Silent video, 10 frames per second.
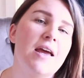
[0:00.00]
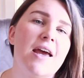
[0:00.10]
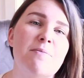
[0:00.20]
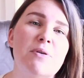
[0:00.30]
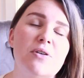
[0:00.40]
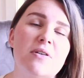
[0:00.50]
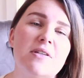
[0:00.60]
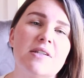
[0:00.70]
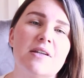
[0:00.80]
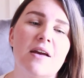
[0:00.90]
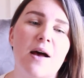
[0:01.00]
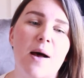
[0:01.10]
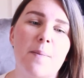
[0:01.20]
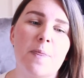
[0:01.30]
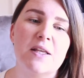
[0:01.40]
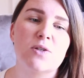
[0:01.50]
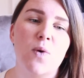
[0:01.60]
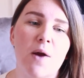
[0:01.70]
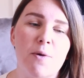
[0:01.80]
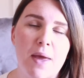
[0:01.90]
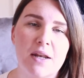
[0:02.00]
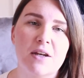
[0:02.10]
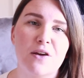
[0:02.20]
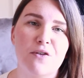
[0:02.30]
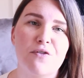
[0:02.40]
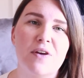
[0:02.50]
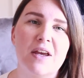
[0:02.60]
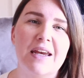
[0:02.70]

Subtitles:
And because it's quite repetitive,